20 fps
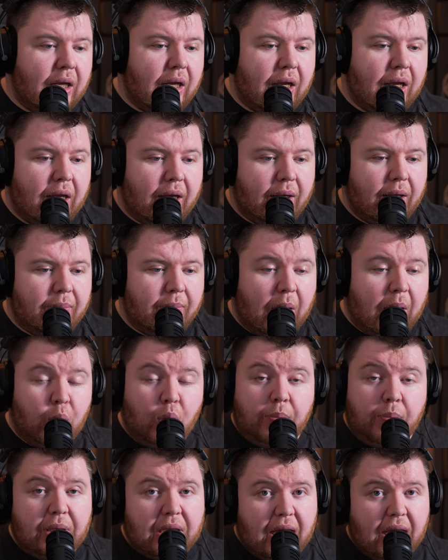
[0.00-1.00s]
Um, I
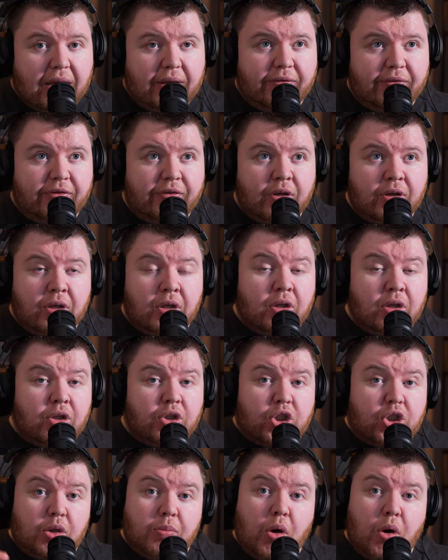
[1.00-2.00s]
will be live
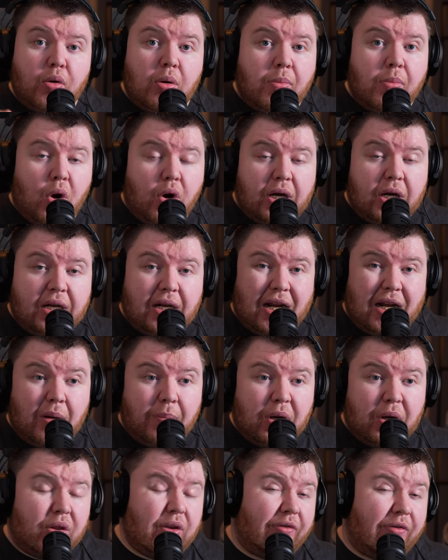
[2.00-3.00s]
tomorrow morning, and I'll
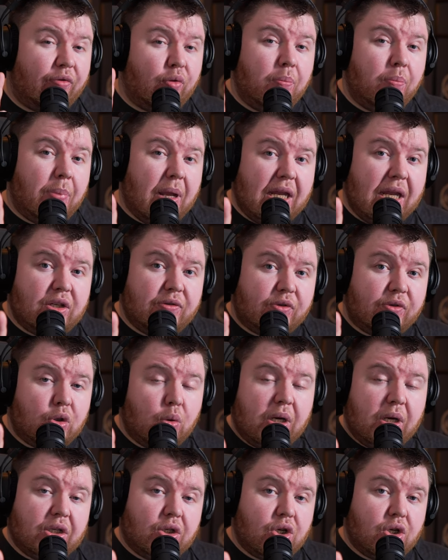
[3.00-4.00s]
be on the front page of
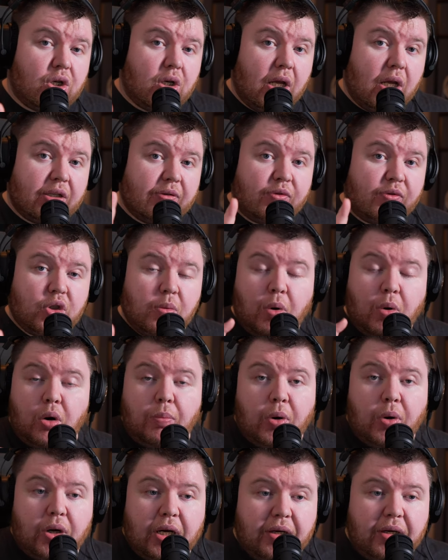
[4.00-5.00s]
Twitch as of tomorrow
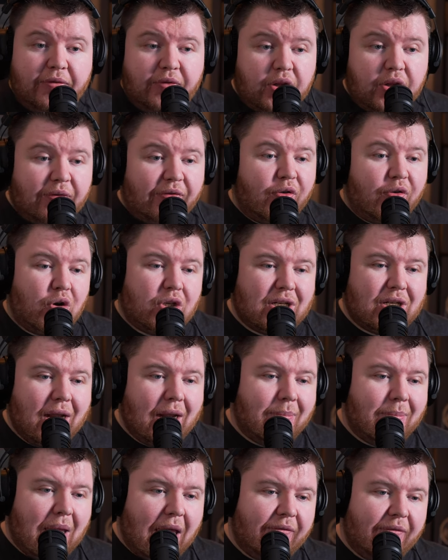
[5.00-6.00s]
morning for the first
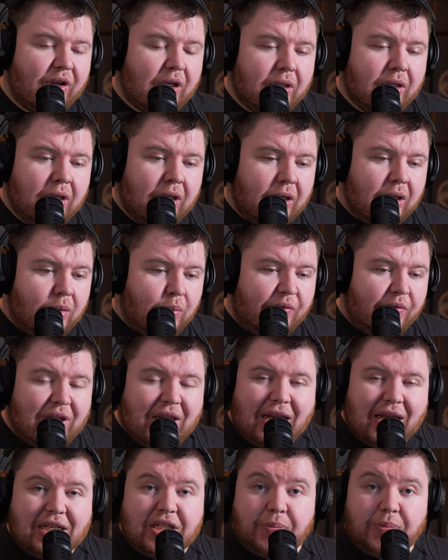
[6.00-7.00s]
time ever with
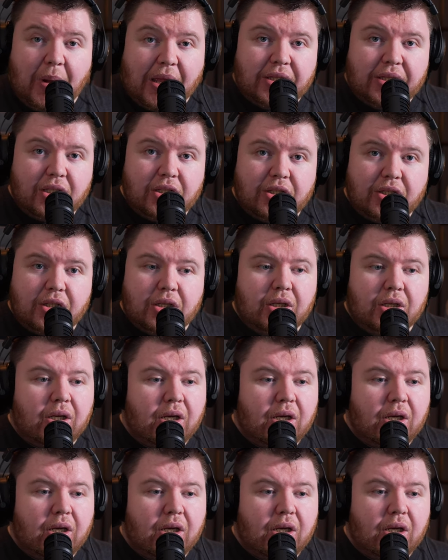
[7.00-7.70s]
The Expanse,